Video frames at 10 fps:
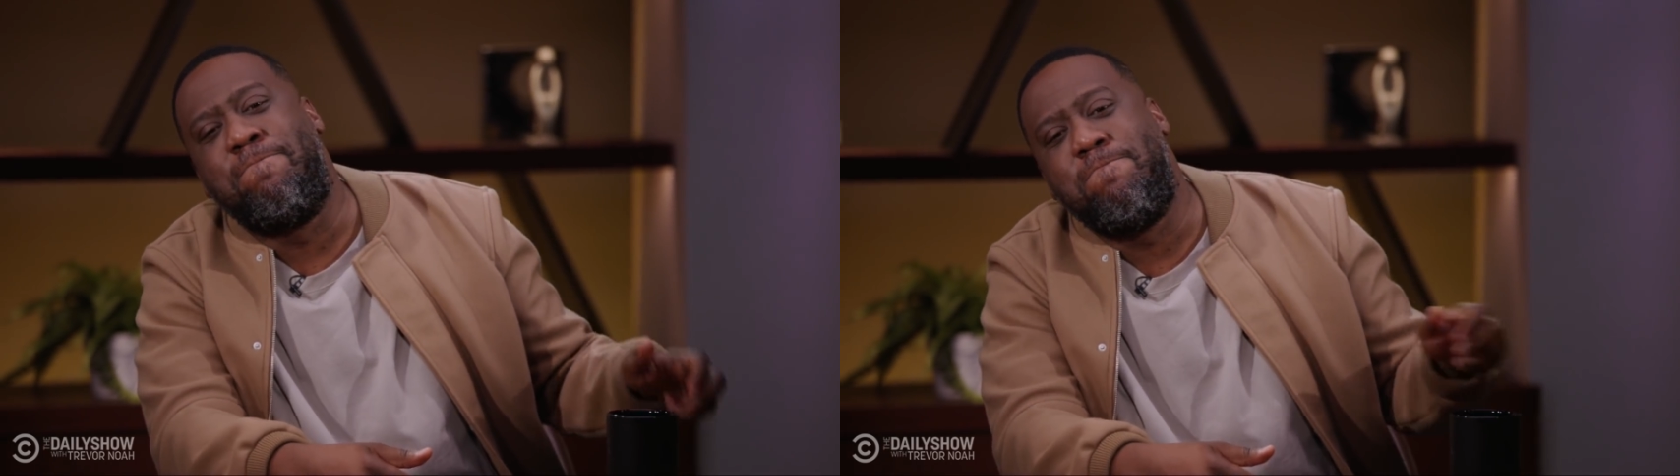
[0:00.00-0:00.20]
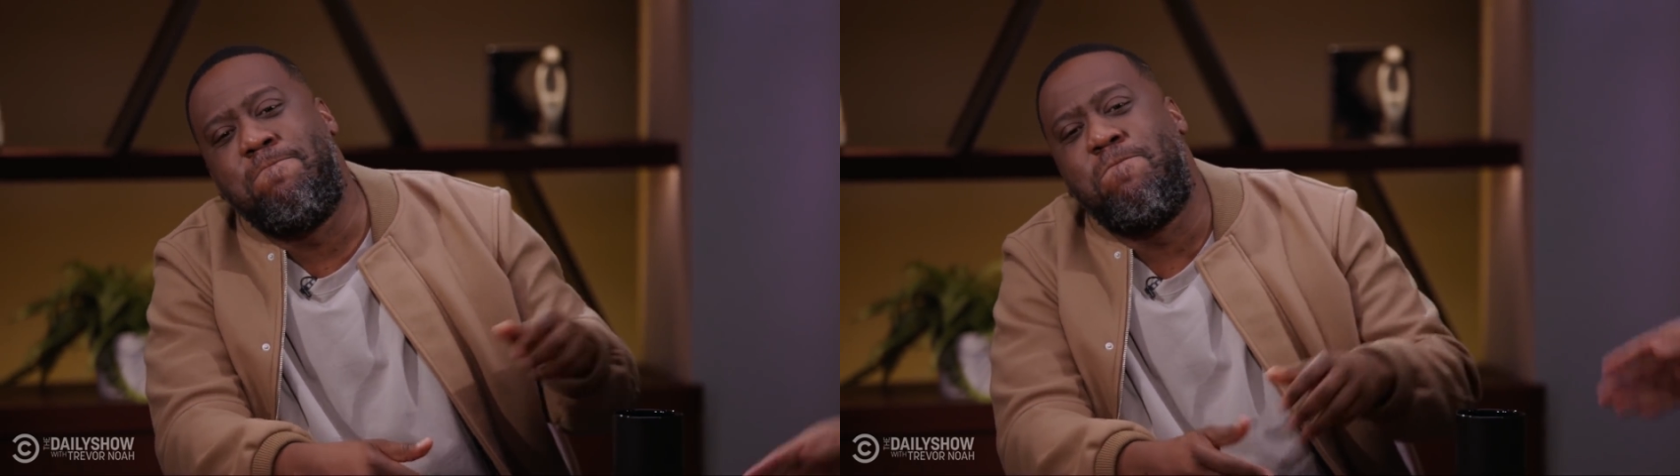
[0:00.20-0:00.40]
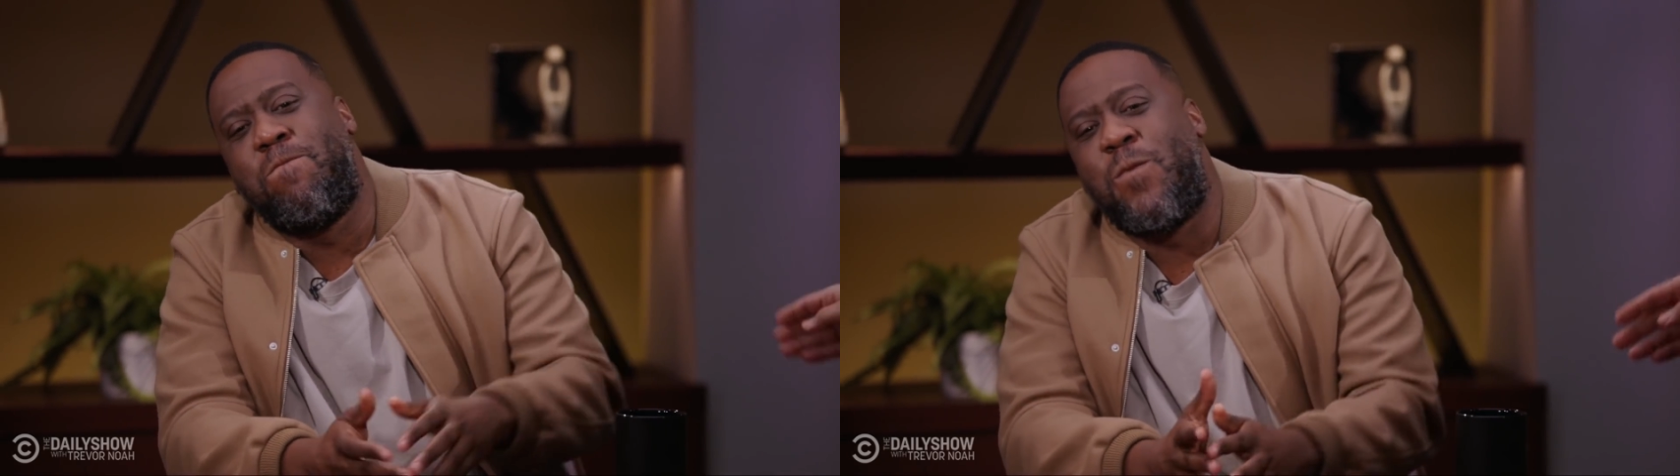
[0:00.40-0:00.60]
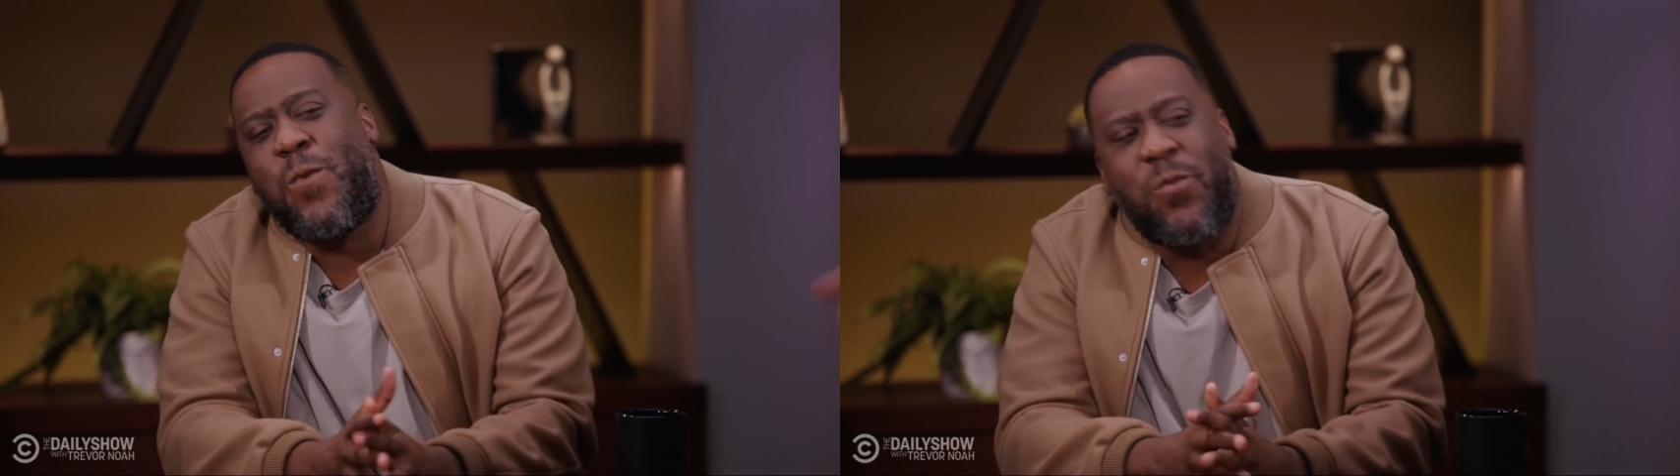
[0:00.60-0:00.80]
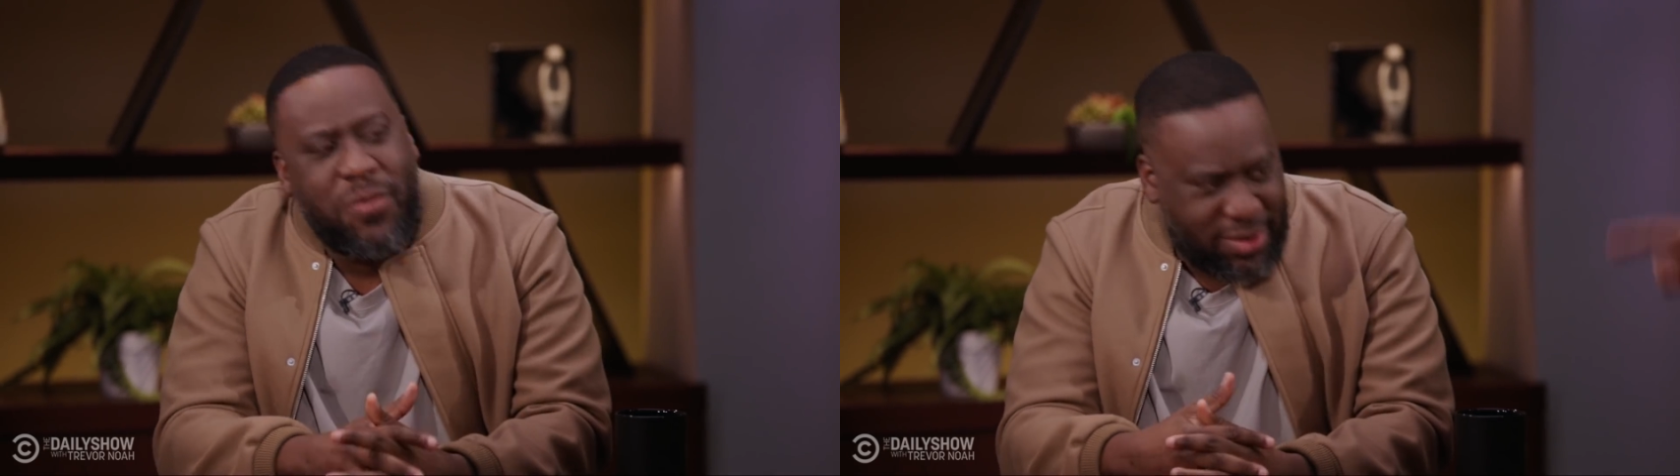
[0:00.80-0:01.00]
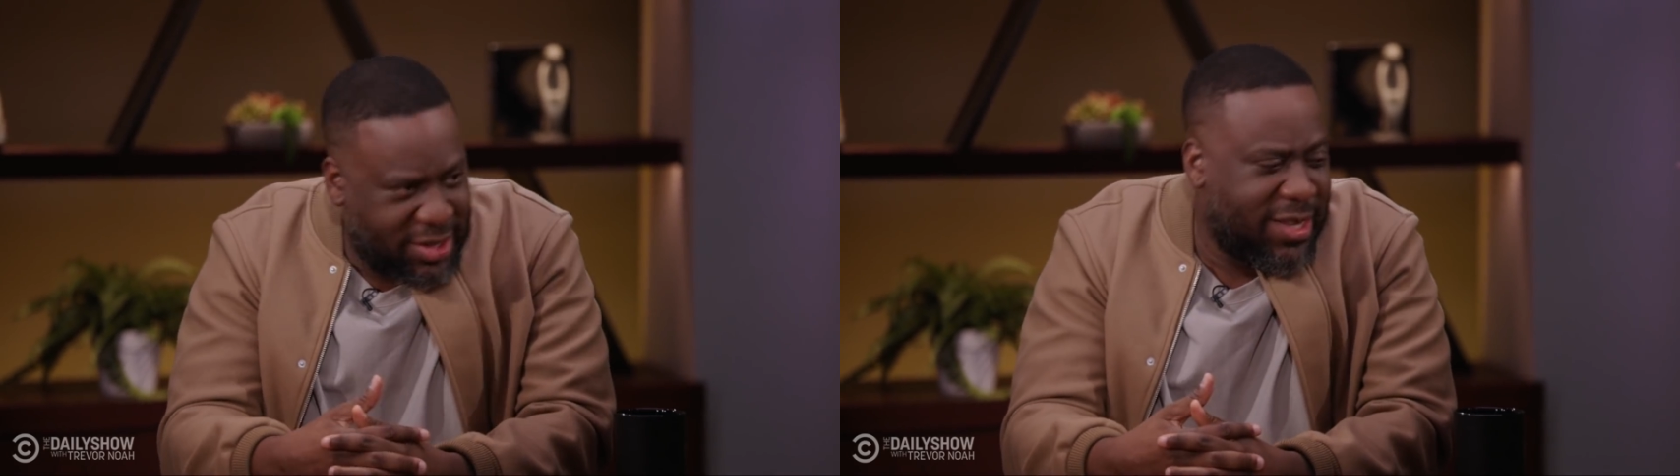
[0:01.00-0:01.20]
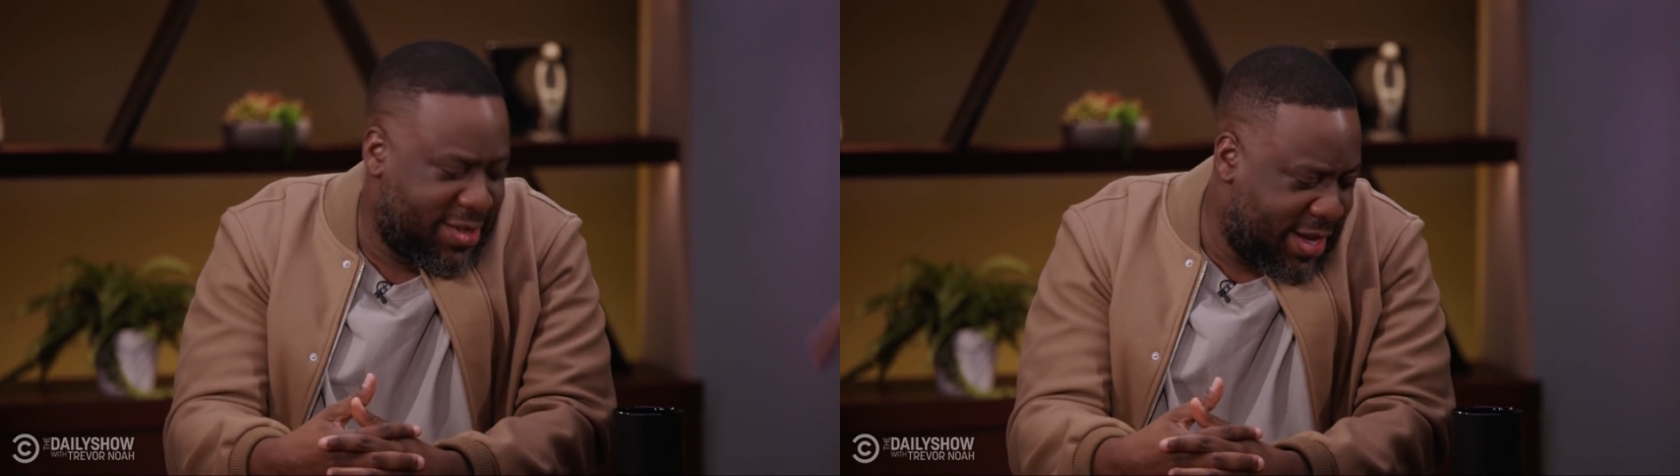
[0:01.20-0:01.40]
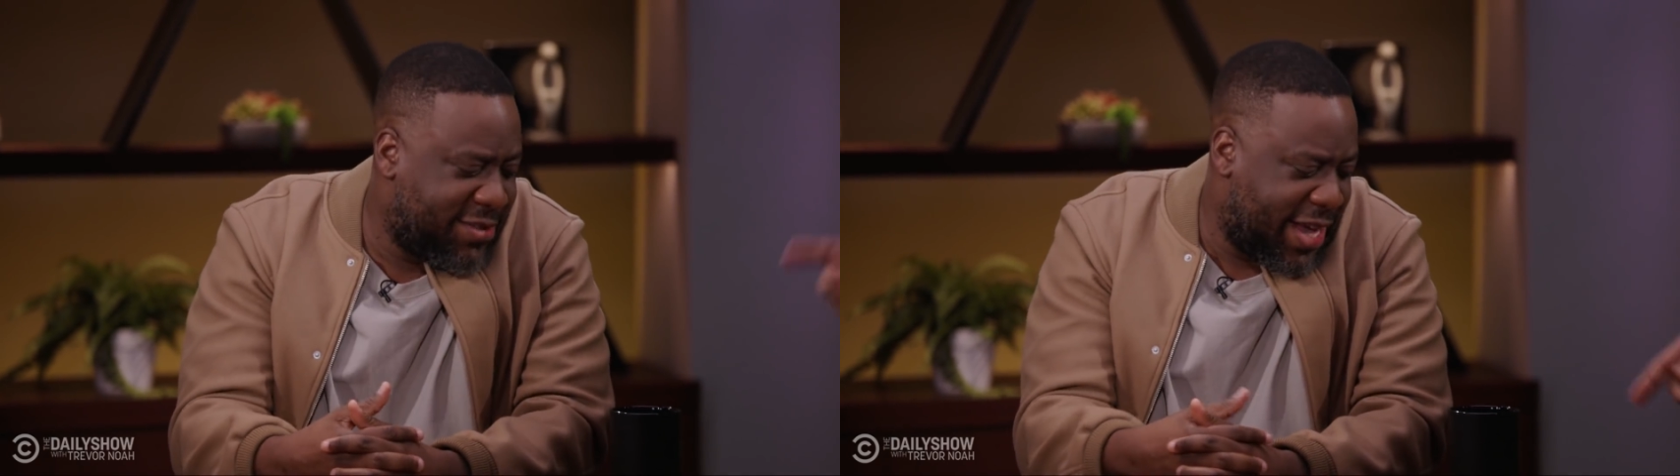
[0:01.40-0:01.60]
We just keep the water from
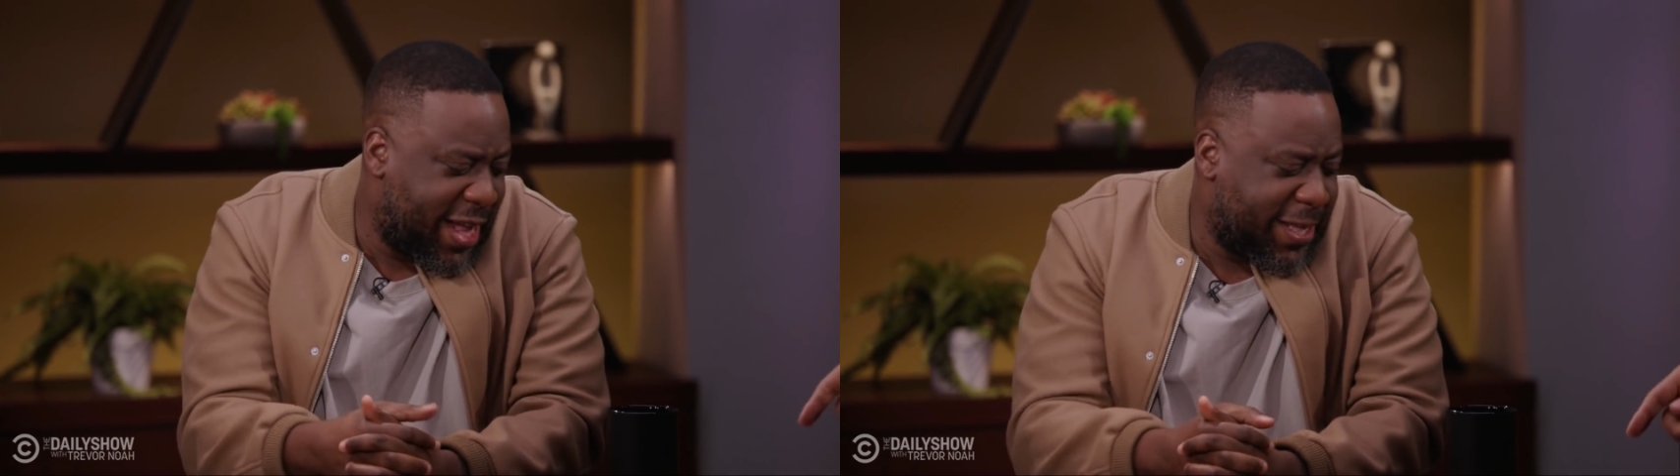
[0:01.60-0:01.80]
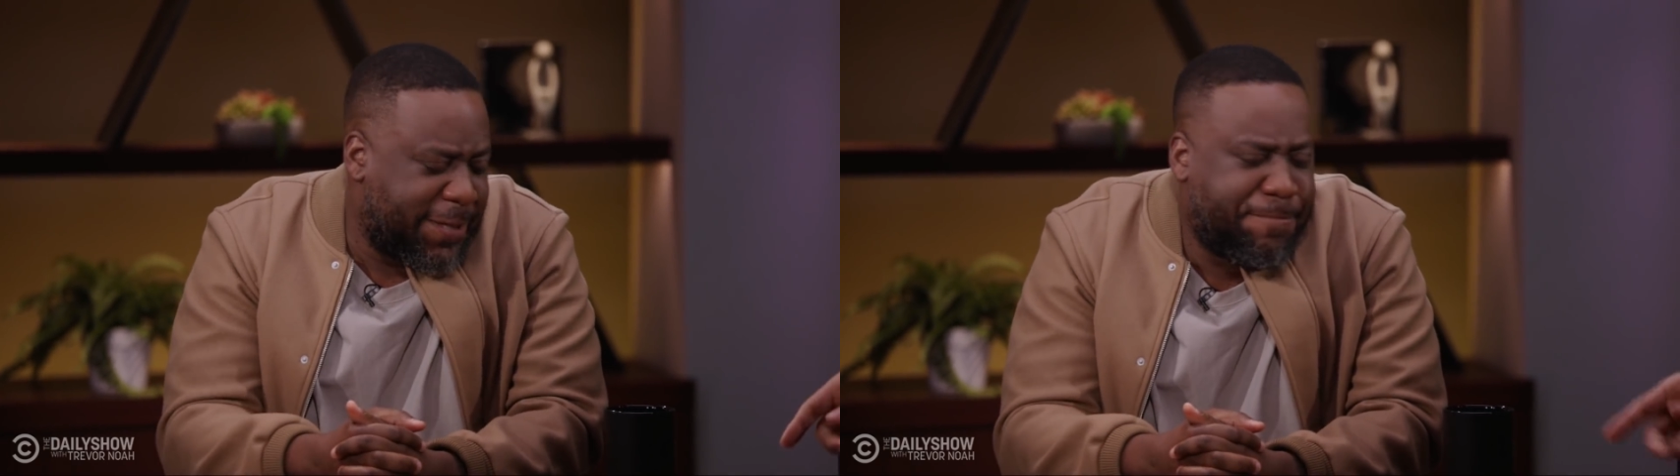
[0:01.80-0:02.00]
episode to episode.